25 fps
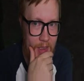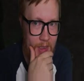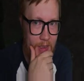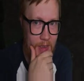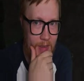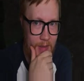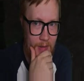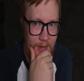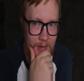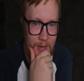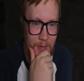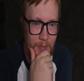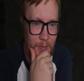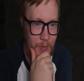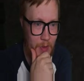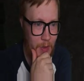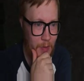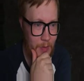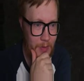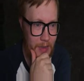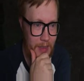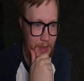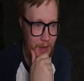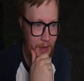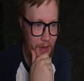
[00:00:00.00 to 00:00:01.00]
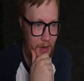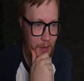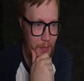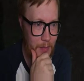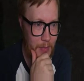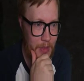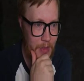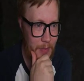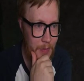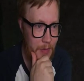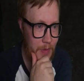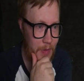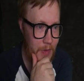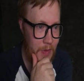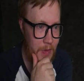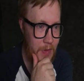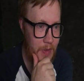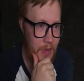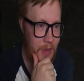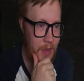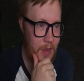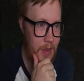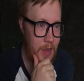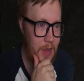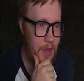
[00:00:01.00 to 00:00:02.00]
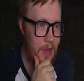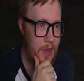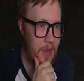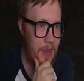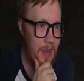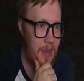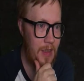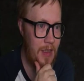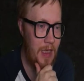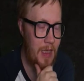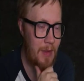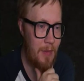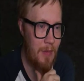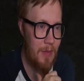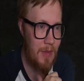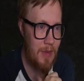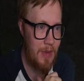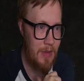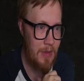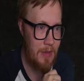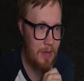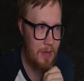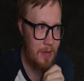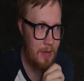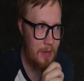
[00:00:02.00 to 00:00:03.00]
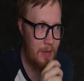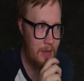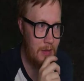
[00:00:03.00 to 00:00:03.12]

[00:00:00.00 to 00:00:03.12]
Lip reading: It probably are people that can